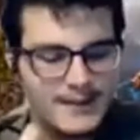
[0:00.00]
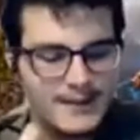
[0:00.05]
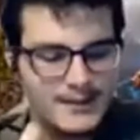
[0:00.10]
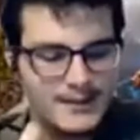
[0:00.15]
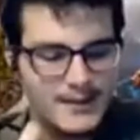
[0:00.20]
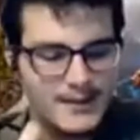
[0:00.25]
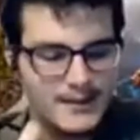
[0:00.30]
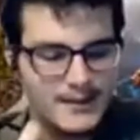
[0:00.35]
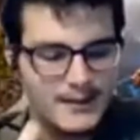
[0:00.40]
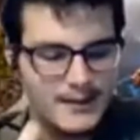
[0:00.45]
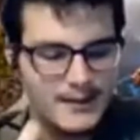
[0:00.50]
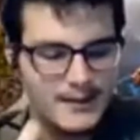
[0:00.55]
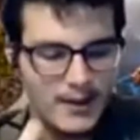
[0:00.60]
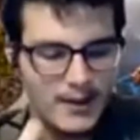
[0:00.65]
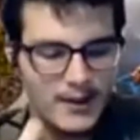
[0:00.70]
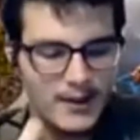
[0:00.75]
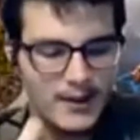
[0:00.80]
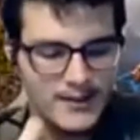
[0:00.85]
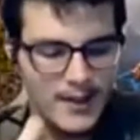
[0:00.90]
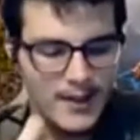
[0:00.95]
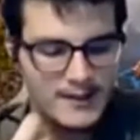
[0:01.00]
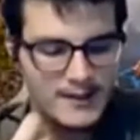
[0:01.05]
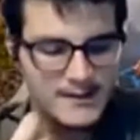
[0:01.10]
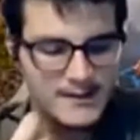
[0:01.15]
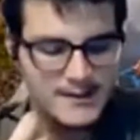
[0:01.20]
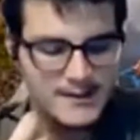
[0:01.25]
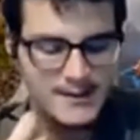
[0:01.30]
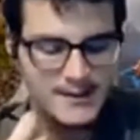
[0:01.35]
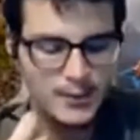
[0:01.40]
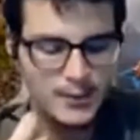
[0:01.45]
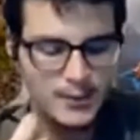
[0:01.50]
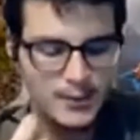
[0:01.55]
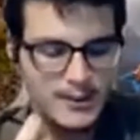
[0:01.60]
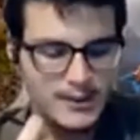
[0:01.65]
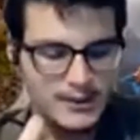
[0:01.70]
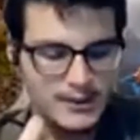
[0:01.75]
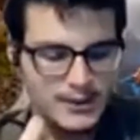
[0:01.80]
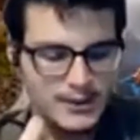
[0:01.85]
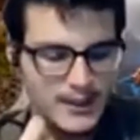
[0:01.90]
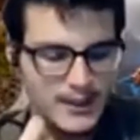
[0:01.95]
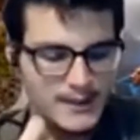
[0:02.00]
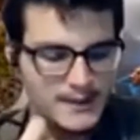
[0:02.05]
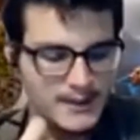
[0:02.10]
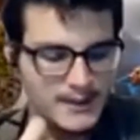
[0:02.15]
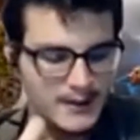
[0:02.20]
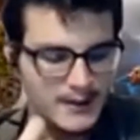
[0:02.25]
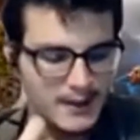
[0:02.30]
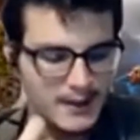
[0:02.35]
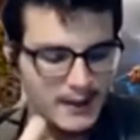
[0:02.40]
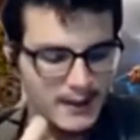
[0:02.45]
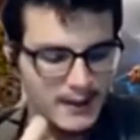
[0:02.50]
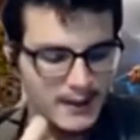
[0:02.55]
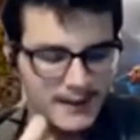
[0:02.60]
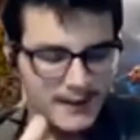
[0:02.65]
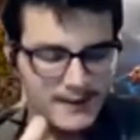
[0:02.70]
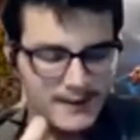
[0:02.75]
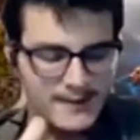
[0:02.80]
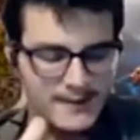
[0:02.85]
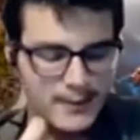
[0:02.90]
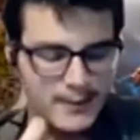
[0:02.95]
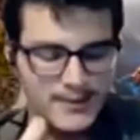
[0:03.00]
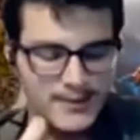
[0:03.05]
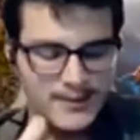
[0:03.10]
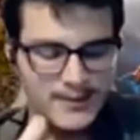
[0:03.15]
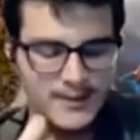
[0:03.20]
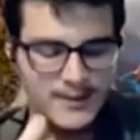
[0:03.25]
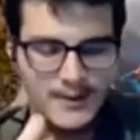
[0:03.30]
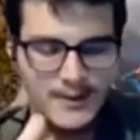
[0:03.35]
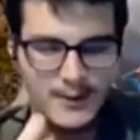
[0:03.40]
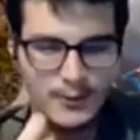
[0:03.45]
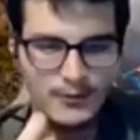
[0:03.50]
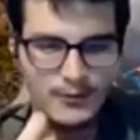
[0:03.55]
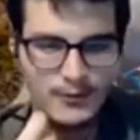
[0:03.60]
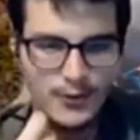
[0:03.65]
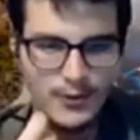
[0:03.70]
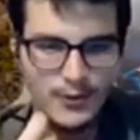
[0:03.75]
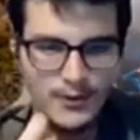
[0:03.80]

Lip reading: to, like all the toxins that we ingest, like that's present in the food,